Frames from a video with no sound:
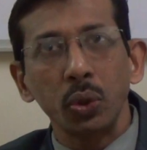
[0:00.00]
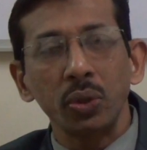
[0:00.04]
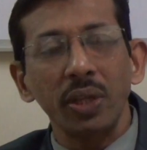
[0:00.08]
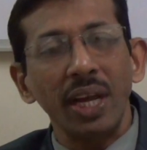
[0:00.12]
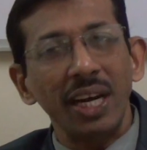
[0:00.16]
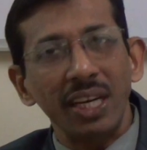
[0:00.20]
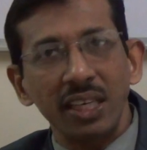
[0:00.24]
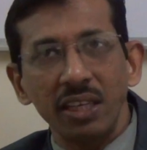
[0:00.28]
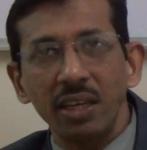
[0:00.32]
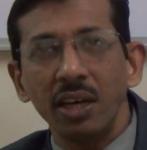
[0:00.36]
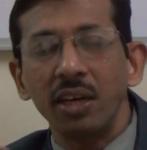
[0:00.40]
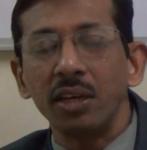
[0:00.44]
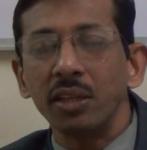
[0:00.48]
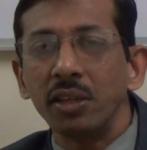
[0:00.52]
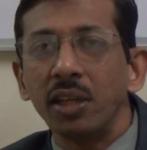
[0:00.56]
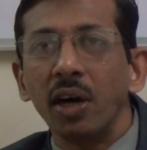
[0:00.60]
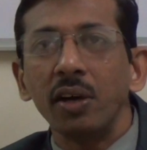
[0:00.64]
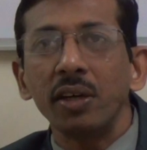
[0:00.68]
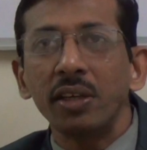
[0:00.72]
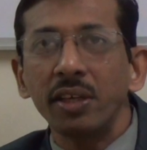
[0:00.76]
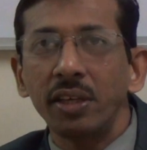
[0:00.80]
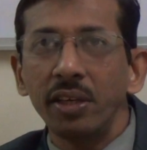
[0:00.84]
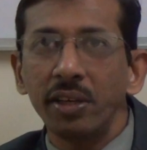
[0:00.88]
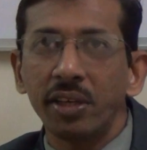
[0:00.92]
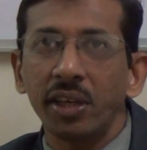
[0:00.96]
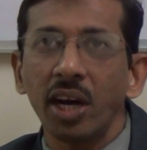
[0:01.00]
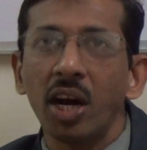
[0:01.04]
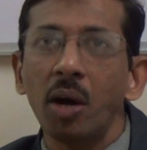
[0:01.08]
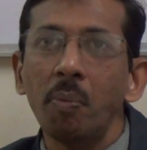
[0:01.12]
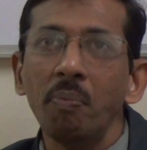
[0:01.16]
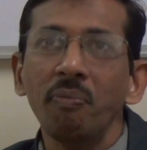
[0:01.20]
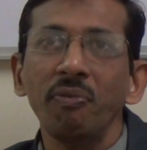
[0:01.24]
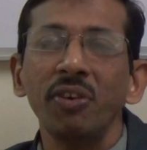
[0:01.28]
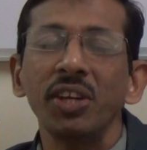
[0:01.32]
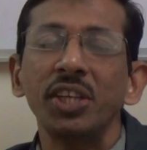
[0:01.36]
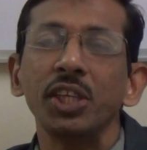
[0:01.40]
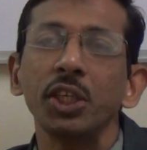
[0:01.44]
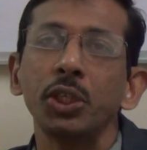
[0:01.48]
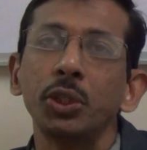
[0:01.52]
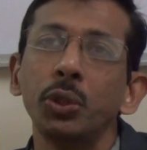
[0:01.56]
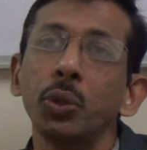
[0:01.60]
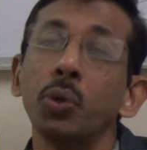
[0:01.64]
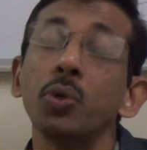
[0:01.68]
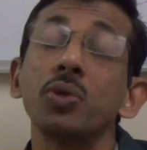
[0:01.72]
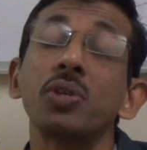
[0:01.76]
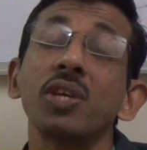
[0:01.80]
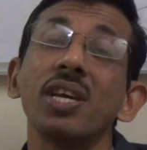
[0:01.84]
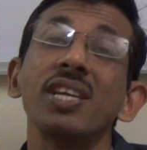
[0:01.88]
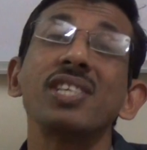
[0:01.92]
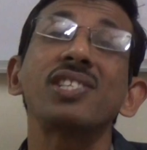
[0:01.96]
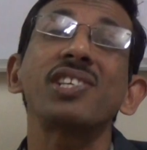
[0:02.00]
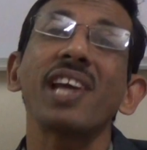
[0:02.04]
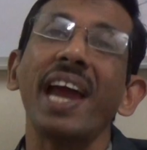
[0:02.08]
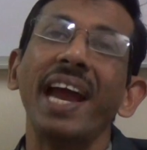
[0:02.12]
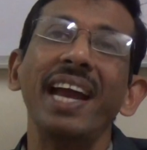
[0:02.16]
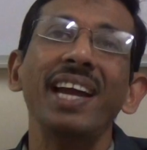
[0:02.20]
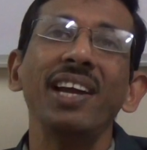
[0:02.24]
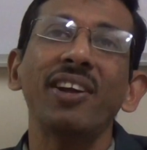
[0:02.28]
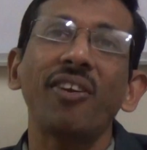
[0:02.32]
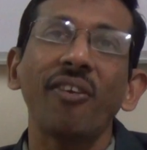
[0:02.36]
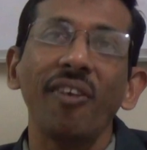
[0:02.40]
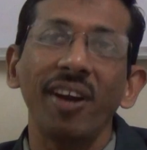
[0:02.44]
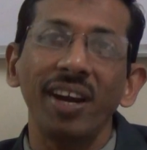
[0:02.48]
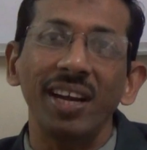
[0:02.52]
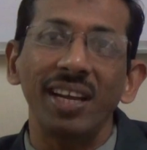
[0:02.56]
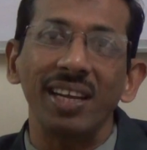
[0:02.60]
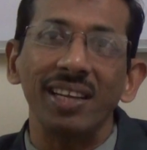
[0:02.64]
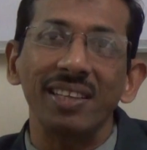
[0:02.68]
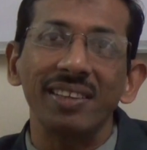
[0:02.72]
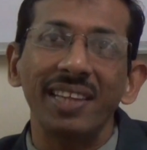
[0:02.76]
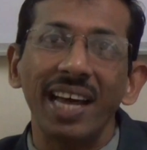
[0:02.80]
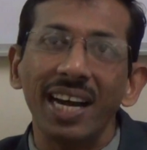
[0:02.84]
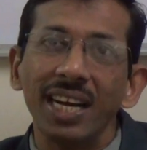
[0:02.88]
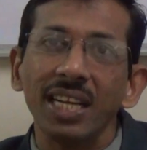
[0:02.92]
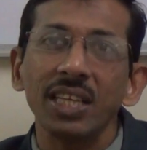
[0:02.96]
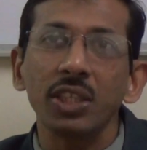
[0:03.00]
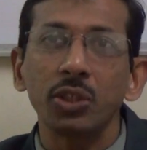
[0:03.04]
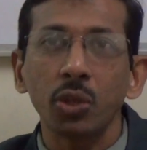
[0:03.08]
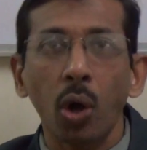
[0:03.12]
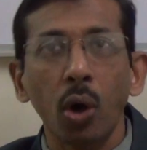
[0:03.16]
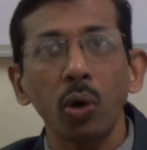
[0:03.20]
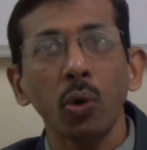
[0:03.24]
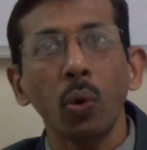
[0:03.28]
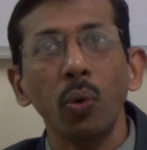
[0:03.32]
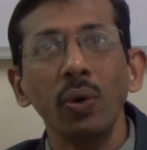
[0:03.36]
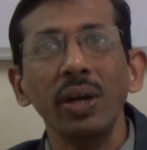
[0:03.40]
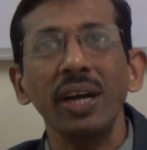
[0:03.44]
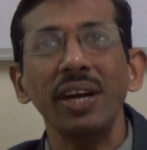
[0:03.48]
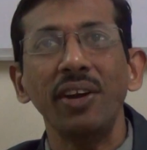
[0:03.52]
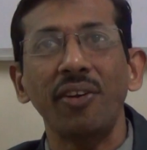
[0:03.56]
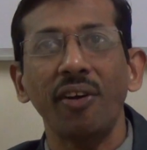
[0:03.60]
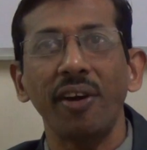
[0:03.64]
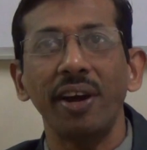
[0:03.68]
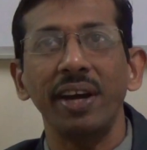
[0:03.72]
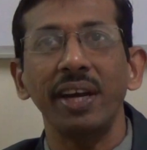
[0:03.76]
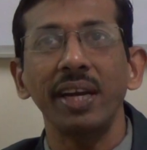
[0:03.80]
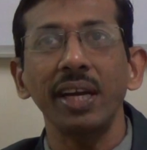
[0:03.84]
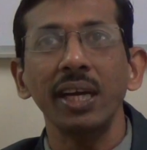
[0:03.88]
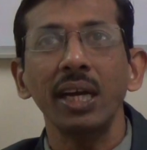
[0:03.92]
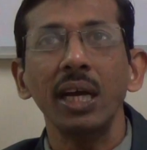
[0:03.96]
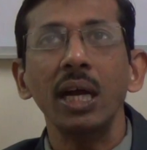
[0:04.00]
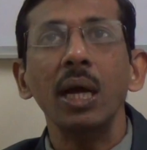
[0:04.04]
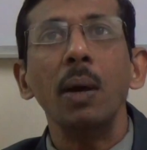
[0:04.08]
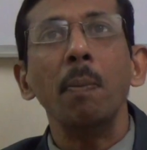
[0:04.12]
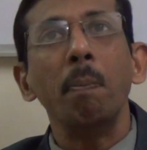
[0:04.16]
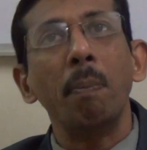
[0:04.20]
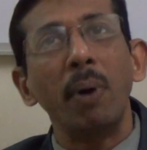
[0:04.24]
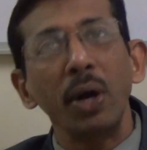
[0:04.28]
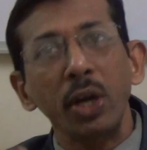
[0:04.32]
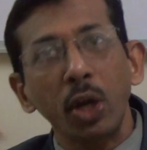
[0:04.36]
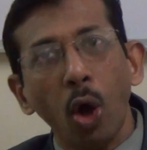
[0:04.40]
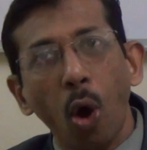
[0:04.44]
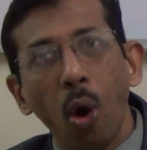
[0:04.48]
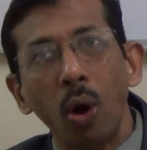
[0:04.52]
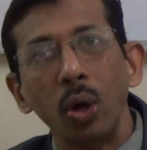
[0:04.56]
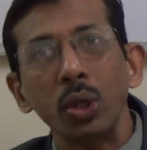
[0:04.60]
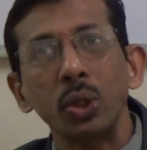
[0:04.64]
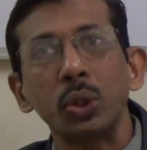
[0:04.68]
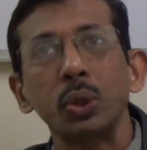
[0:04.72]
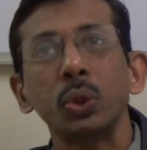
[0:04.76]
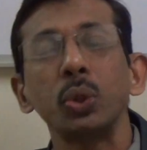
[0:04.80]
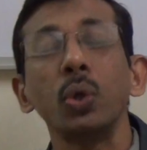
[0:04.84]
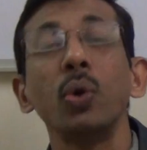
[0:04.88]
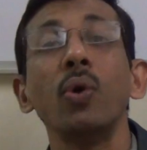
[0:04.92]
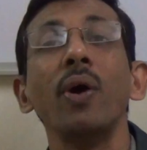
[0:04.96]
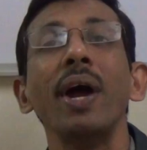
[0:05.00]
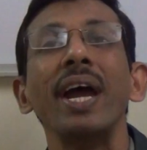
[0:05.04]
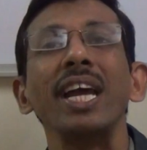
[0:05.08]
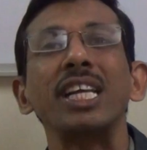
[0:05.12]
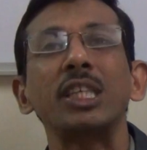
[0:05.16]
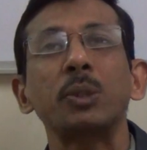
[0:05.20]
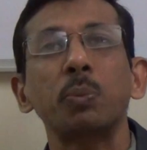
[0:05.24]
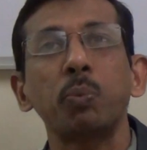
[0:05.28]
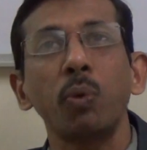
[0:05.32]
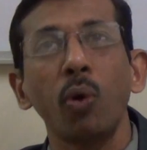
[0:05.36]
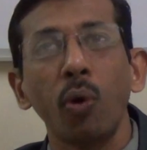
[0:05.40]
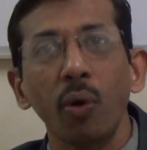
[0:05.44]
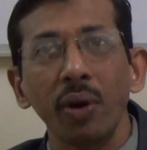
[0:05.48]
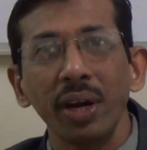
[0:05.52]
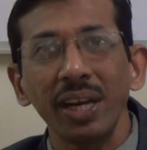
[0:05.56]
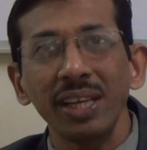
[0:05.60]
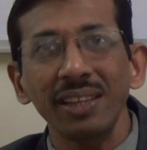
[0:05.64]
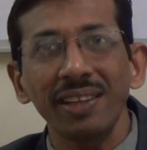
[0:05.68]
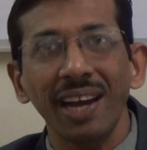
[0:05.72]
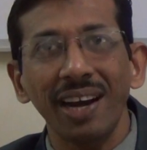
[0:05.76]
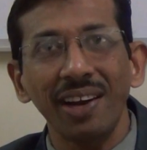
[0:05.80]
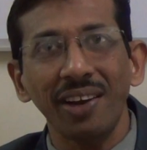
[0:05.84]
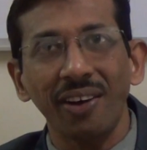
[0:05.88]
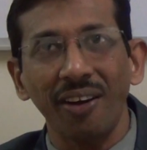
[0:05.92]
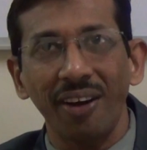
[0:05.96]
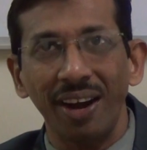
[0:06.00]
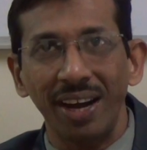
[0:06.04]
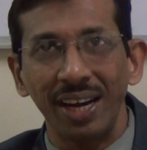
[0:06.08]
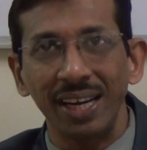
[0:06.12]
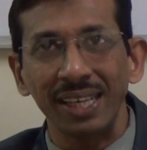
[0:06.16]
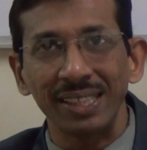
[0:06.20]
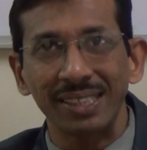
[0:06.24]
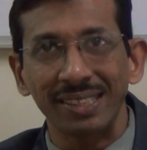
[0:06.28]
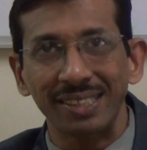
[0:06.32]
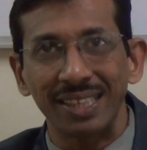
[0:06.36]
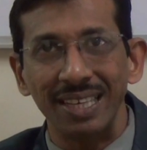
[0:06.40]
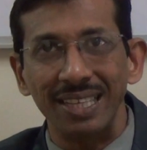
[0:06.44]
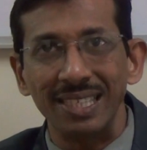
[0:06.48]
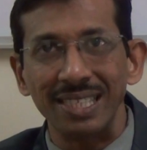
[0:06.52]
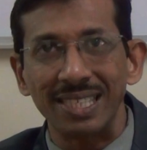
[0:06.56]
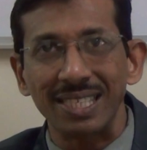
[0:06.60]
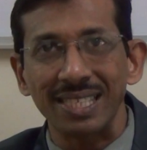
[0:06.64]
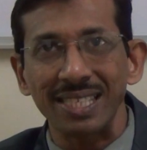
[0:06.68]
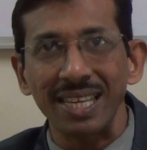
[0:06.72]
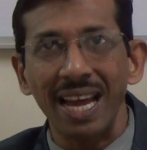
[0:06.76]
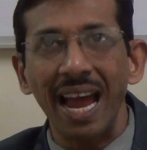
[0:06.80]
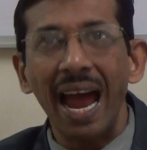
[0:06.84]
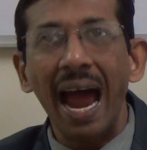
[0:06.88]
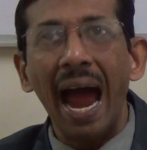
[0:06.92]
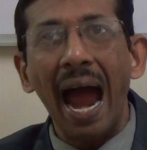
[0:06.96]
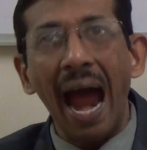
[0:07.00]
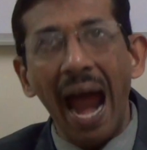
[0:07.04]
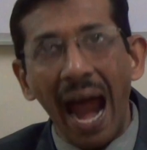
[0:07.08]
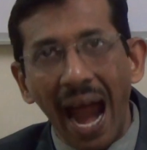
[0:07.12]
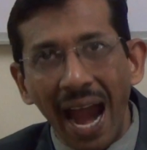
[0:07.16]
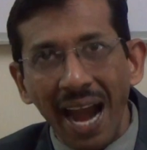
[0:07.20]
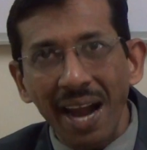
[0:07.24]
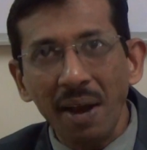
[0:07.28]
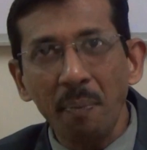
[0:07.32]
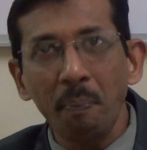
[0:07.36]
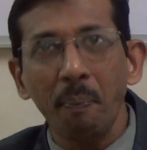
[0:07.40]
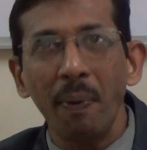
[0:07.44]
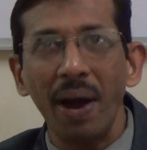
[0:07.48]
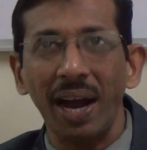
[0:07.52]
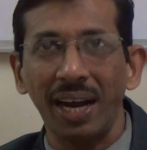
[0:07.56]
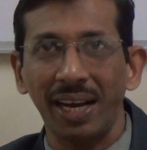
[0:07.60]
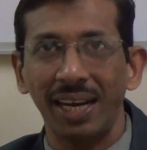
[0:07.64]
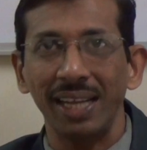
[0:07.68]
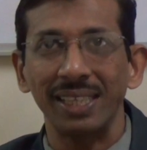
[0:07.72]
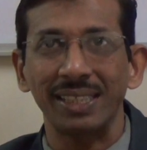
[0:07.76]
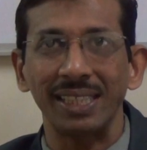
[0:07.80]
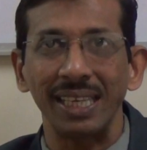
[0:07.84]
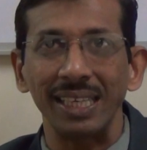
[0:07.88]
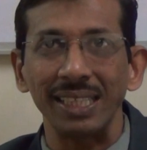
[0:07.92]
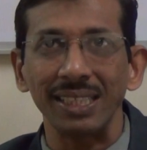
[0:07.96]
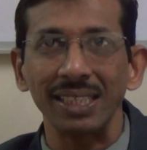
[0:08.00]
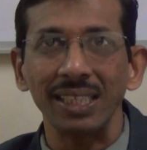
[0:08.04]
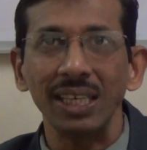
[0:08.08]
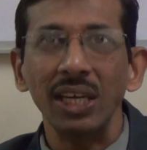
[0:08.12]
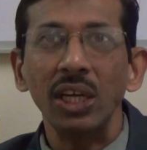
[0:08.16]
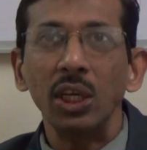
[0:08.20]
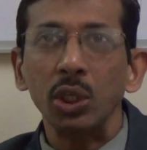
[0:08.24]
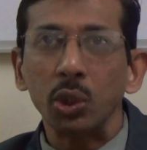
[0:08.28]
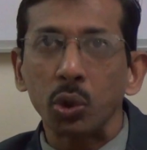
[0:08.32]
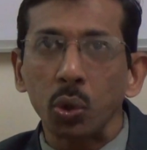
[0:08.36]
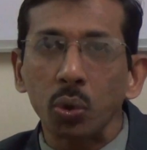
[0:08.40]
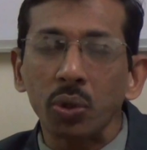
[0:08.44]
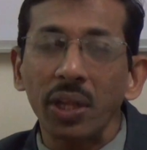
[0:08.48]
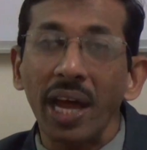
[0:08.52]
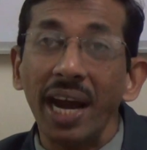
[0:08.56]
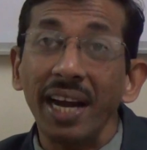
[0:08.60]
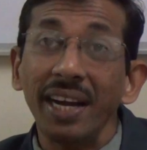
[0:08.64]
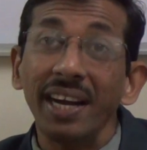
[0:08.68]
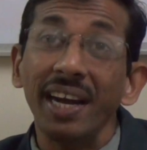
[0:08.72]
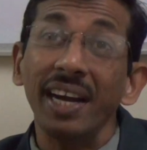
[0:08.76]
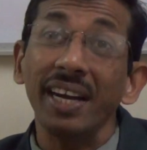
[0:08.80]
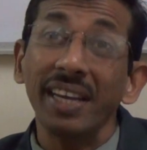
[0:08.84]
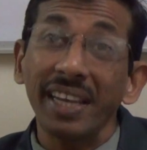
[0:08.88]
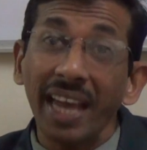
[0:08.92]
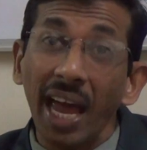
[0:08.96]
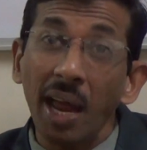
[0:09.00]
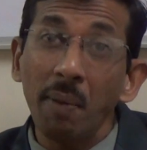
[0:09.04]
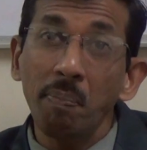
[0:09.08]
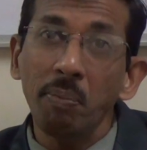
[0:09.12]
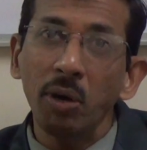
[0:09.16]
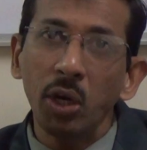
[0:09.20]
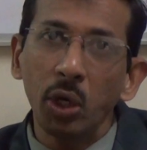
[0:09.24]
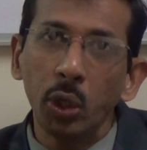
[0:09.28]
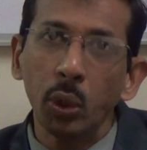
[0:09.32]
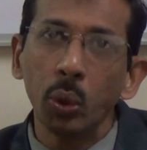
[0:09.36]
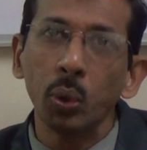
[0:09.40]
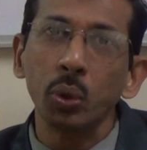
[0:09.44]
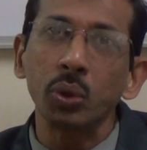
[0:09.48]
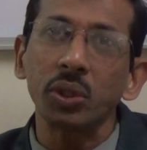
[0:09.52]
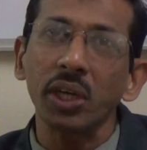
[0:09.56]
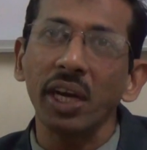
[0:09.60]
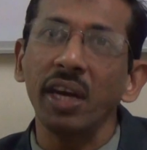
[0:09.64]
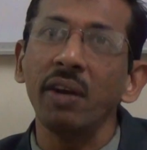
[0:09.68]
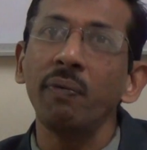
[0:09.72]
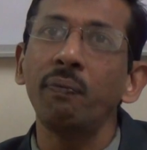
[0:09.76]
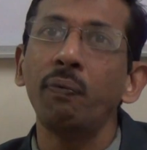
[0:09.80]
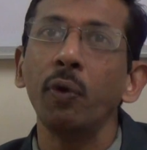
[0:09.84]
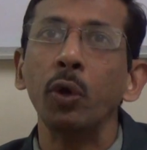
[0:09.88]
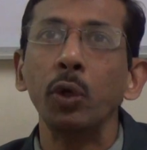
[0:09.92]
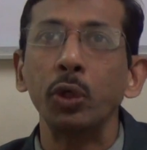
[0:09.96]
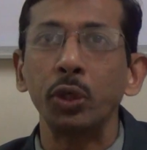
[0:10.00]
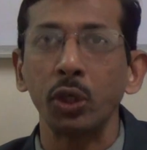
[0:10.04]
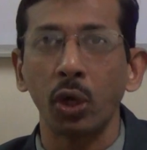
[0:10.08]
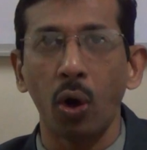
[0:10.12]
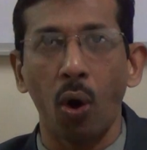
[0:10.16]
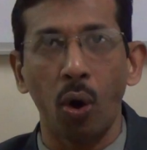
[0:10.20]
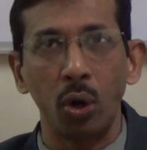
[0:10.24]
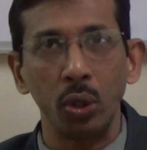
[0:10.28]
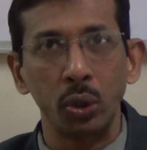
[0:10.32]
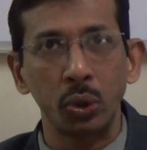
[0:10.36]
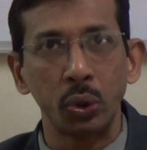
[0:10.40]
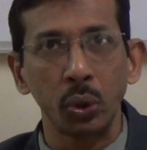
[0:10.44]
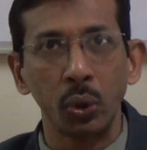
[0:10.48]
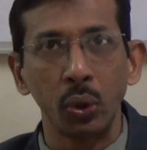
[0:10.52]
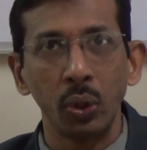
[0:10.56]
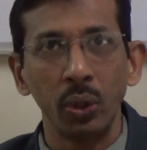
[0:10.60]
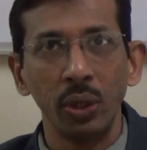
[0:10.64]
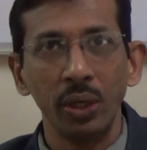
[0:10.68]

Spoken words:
That the term which is used is entraining. That is not only training but also exploring that training skills and practicing so that it can be used in future also.